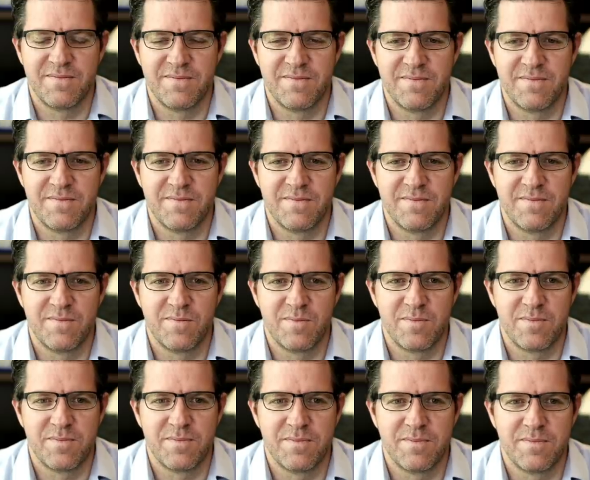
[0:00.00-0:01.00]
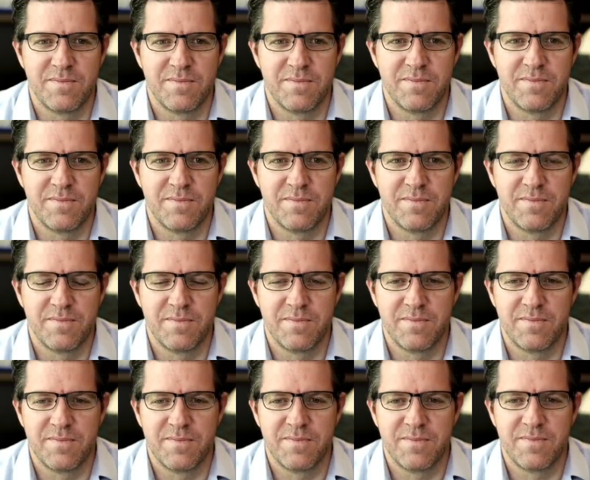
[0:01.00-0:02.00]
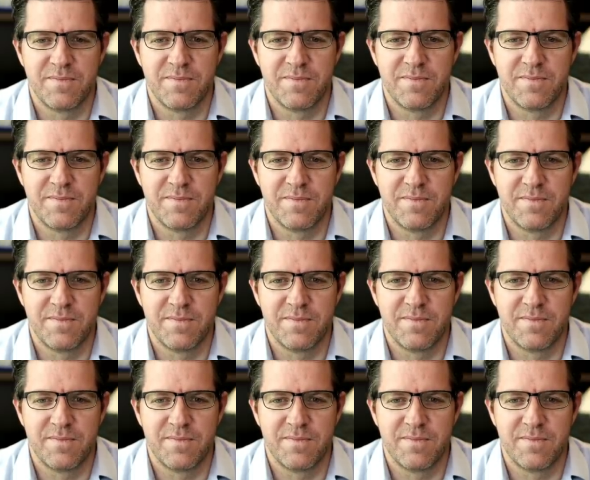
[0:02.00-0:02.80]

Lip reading: (silent)